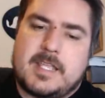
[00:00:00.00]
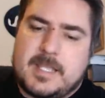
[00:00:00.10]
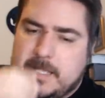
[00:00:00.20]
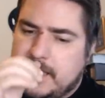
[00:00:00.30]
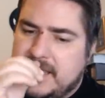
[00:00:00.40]

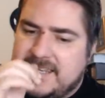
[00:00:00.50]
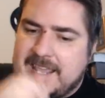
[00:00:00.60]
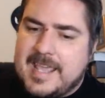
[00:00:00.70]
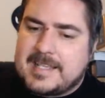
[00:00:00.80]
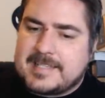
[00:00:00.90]
it
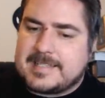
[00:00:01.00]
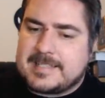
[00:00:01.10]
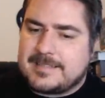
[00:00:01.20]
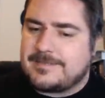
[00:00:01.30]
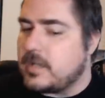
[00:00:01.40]

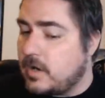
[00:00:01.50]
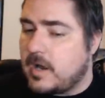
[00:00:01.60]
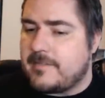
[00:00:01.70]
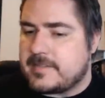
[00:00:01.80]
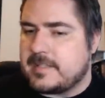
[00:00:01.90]
takes,
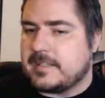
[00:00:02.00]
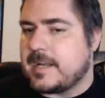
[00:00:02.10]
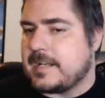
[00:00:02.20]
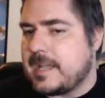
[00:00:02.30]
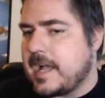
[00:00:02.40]
obviously a lot
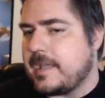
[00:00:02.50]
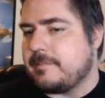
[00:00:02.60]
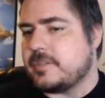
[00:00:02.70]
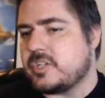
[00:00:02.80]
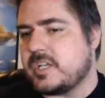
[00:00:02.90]
of time and shit to